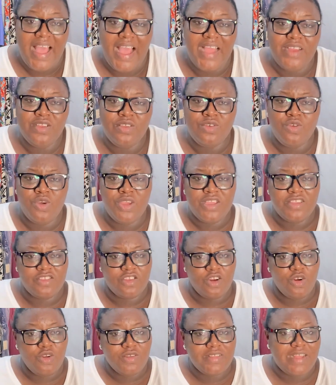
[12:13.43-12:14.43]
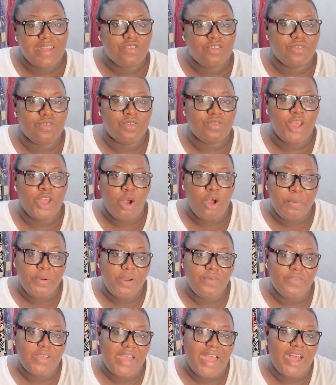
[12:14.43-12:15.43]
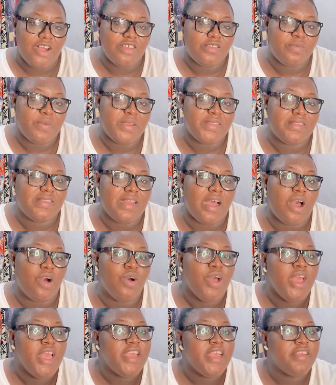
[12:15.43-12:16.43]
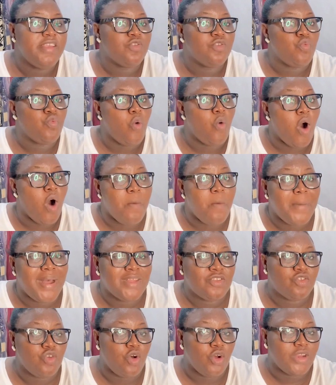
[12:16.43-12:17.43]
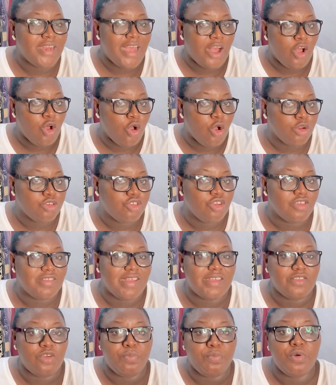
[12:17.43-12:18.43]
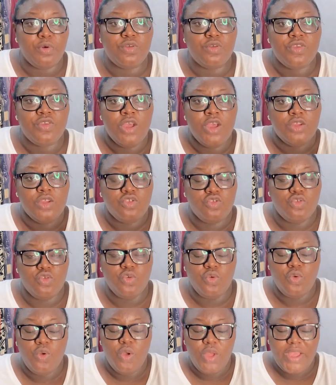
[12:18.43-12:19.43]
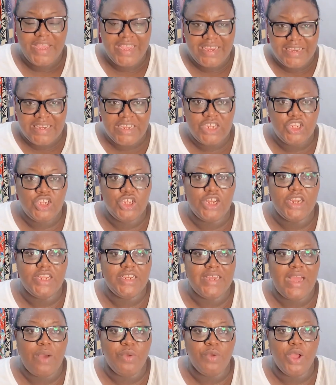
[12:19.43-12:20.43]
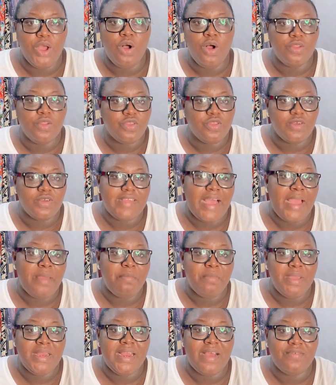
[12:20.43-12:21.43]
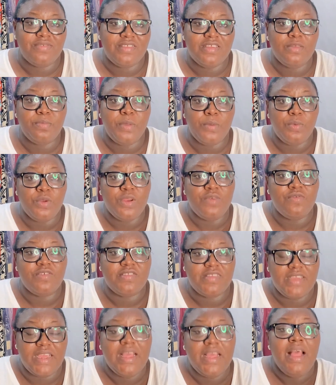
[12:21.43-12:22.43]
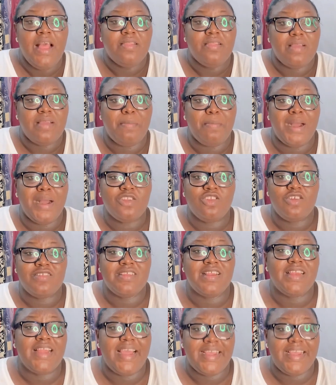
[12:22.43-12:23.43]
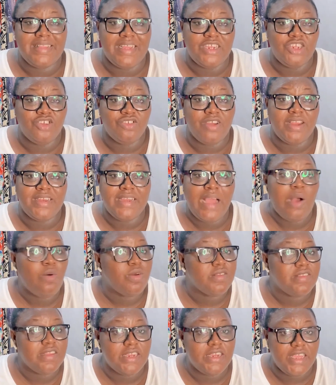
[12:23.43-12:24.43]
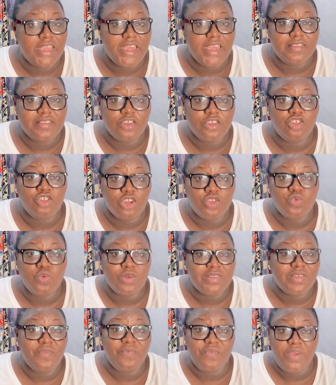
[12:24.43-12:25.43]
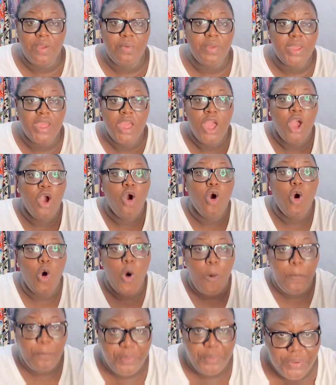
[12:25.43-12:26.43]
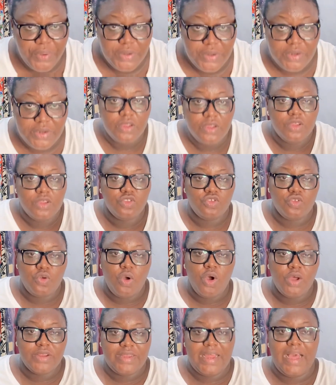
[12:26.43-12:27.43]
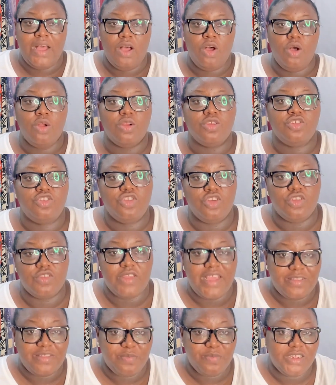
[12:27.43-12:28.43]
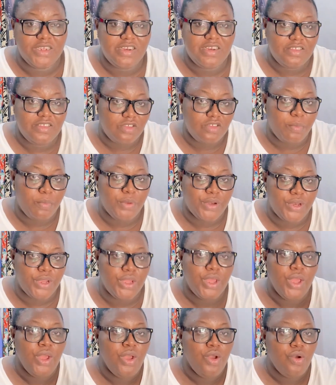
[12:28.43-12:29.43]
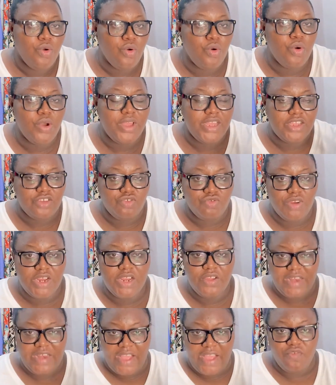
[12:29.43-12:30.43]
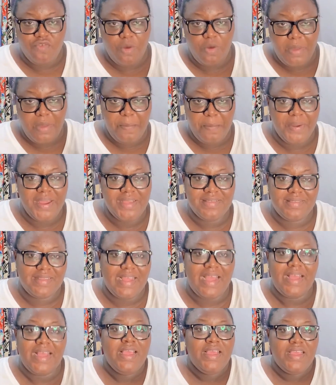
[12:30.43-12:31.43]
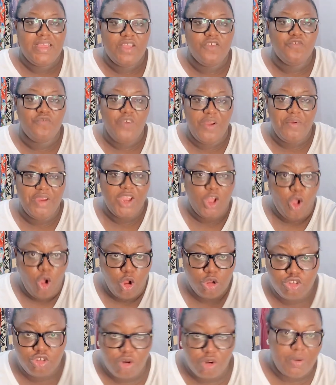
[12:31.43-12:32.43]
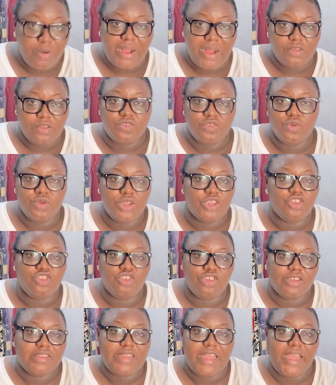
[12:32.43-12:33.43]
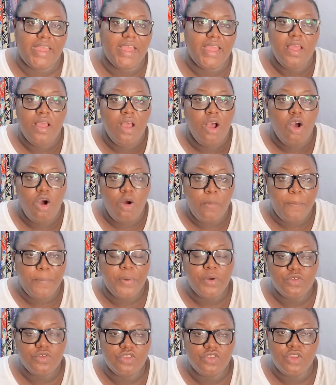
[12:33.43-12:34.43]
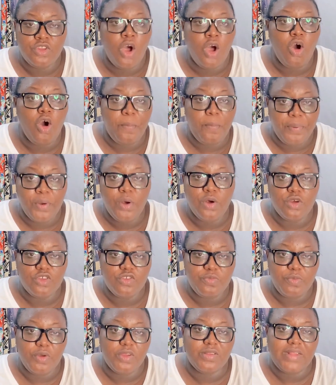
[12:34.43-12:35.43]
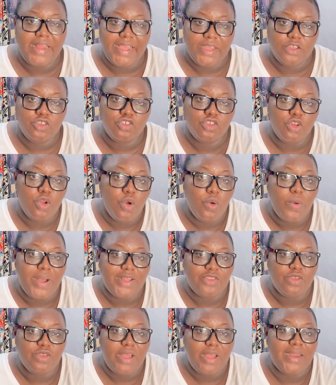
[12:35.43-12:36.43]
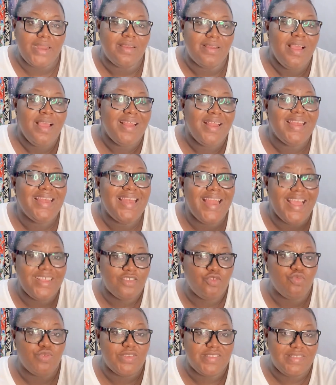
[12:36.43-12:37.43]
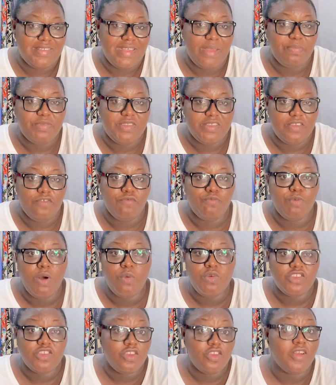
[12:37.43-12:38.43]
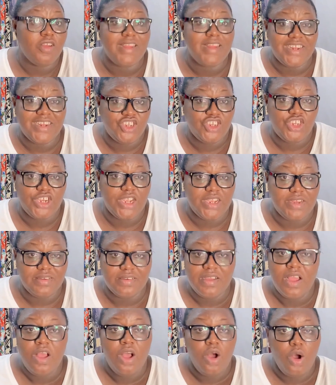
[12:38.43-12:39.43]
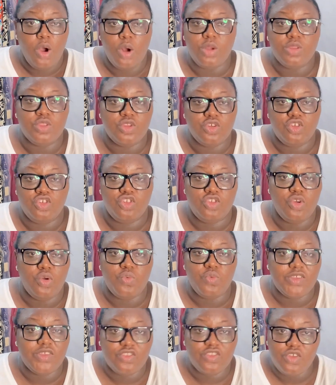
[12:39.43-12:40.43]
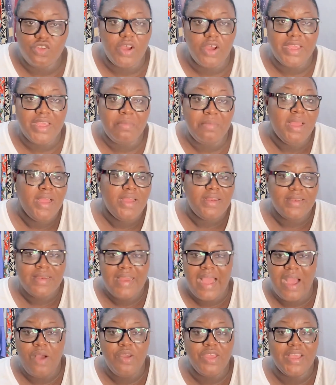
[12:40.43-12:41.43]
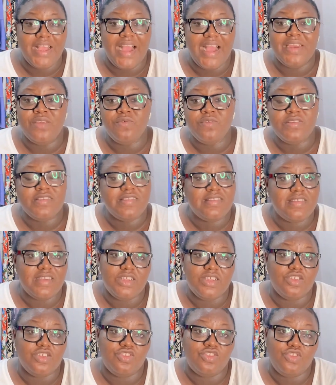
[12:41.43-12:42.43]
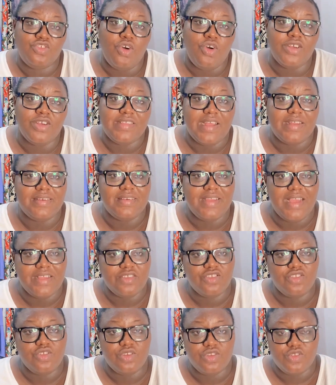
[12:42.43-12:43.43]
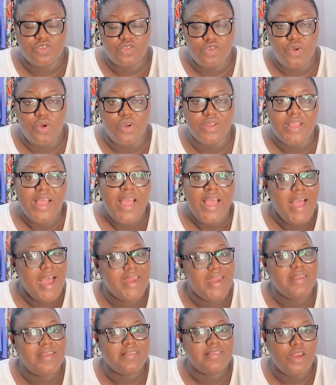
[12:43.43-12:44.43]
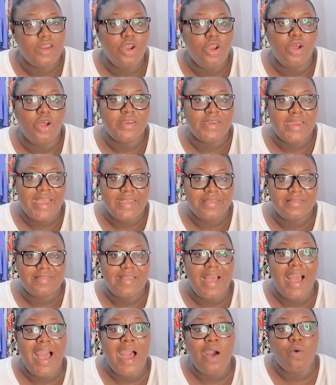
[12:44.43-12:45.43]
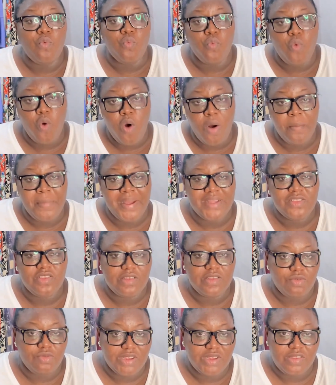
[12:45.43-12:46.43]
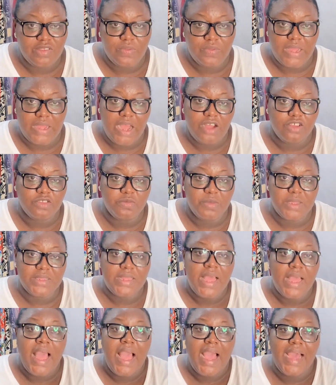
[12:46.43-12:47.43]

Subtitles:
And you know, he's closer to a couple of the housemates now. He's warmer to other cultures as opposed to initially that we all thought. I mean, I've seen people even say Thabang doesn't like Nigeria. That wasn't the case. He just wasn't very open to other cultures, especially somebody who is really like from a place that is very cultural. So he's just like opposed, not opposed, but like slower and less receptive. But we saw that change on the show. We saw him now, he can even sing the songs and dance to the song, and he's a lot nicer and warmer to the rest of the housemates.